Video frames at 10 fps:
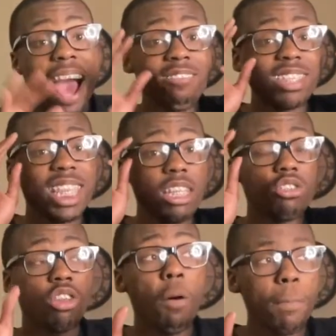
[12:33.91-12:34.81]
I've seen
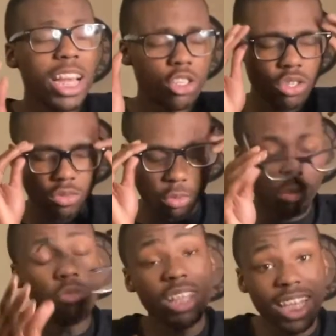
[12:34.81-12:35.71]
so much
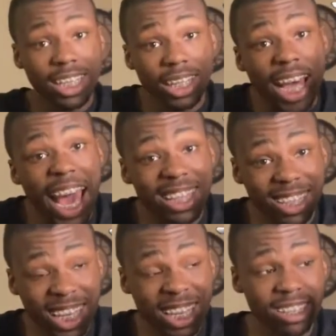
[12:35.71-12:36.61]
through these
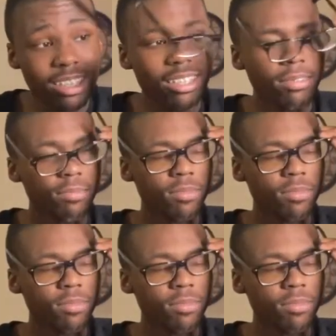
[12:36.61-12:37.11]
glasses